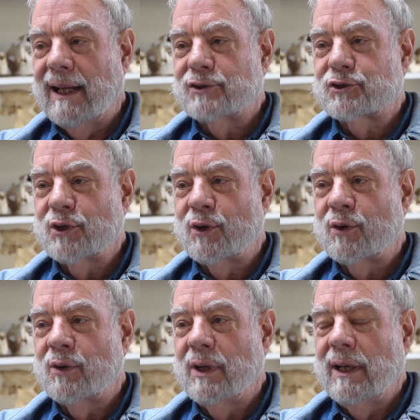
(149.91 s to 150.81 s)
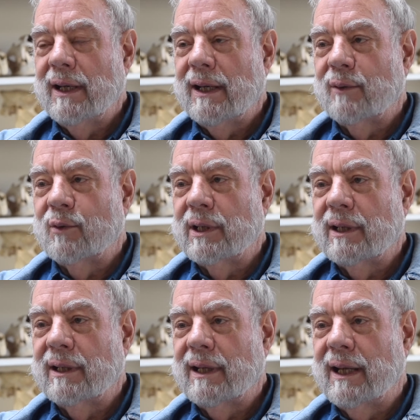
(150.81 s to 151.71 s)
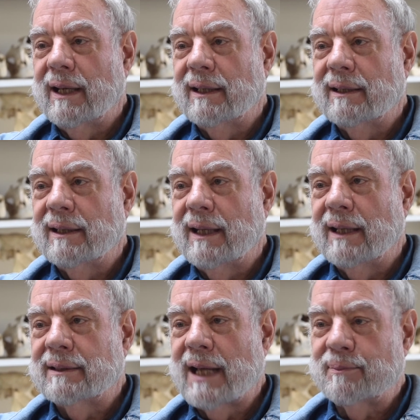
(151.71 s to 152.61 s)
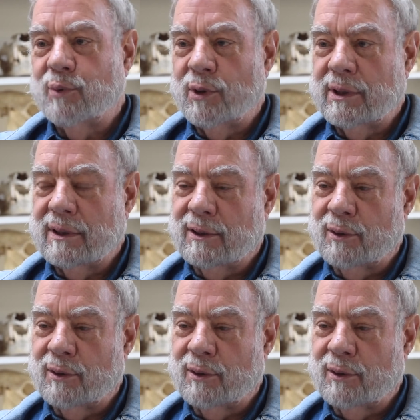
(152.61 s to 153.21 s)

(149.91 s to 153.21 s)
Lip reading: So at that point,